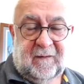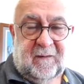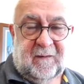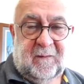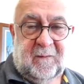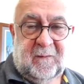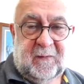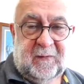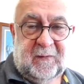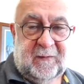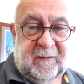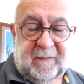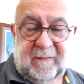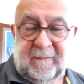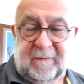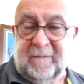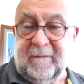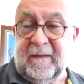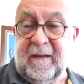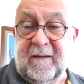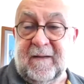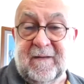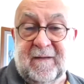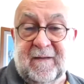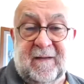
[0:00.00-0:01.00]
Over the
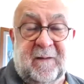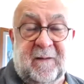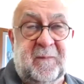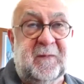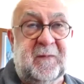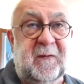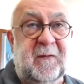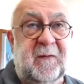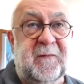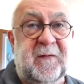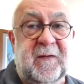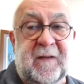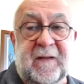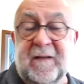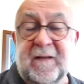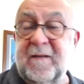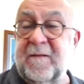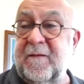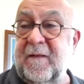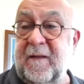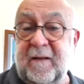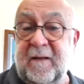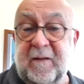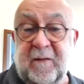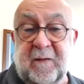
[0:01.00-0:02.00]
last couple of years,
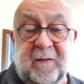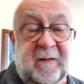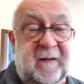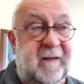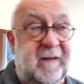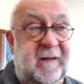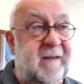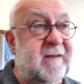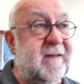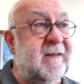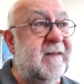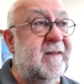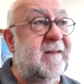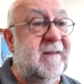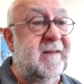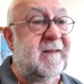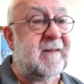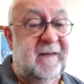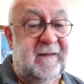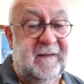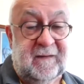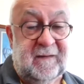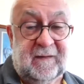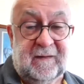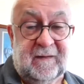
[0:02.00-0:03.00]
we are organizing
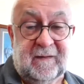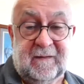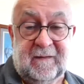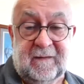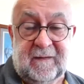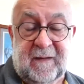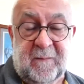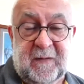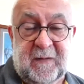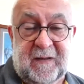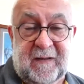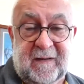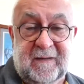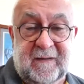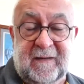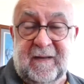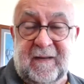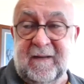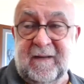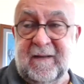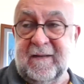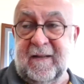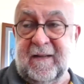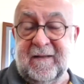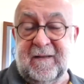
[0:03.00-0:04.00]
these seminar
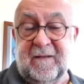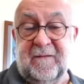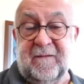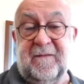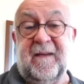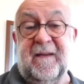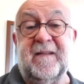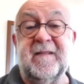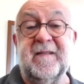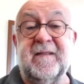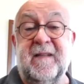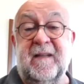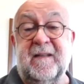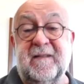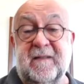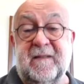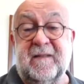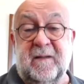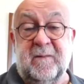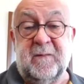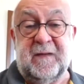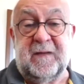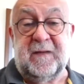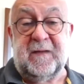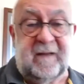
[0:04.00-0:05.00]
series as the Wednesday
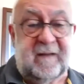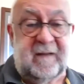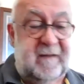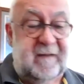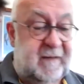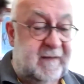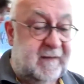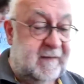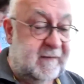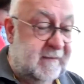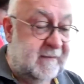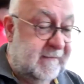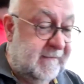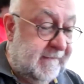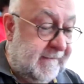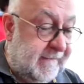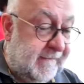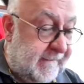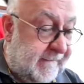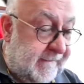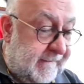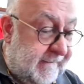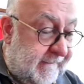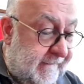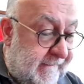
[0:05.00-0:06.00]
seminars.
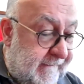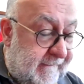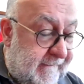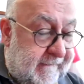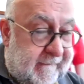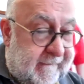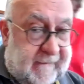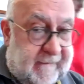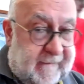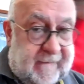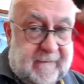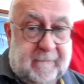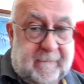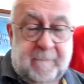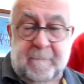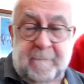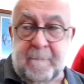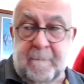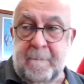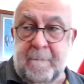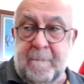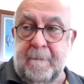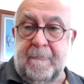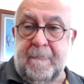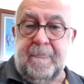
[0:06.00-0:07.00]

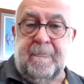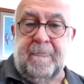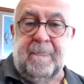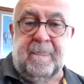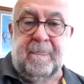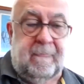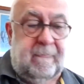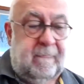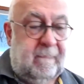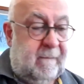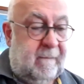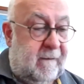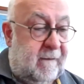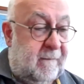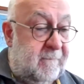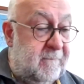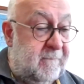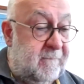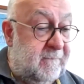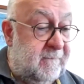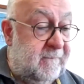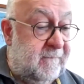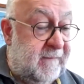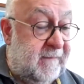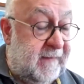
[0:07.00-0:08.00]

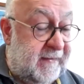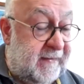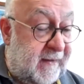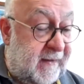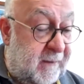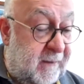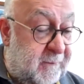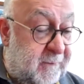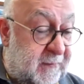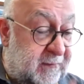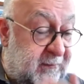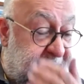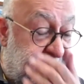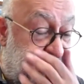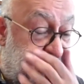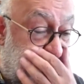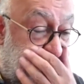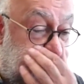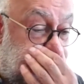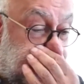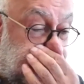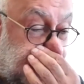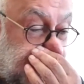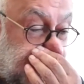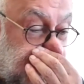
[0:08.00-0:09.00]
I'm very happy to
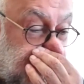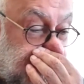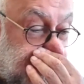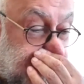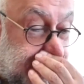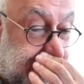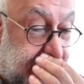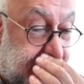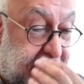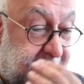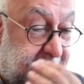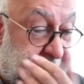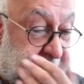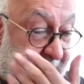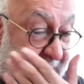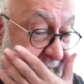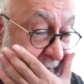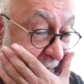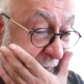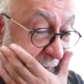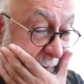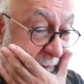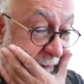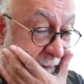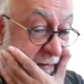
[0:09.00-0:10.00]
introduce the
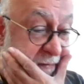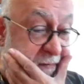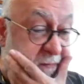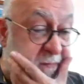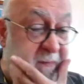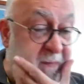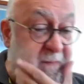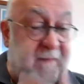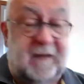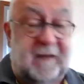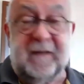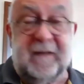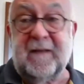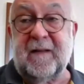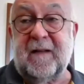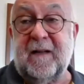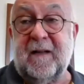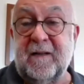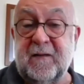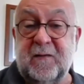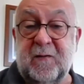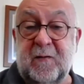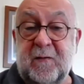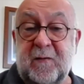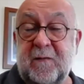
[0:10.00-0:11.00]
Murat Güvenç of Kadir
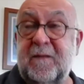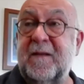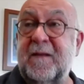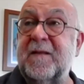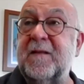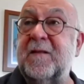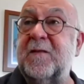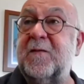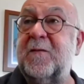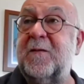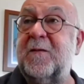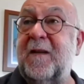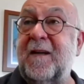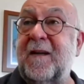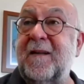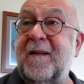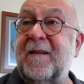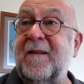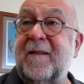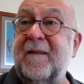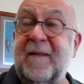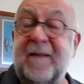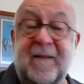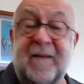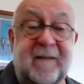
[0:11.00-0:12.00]
Has
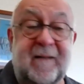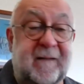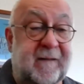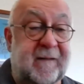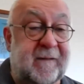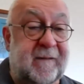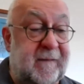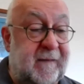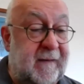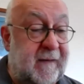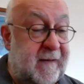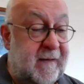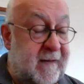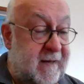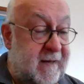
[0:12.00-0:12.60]
University today.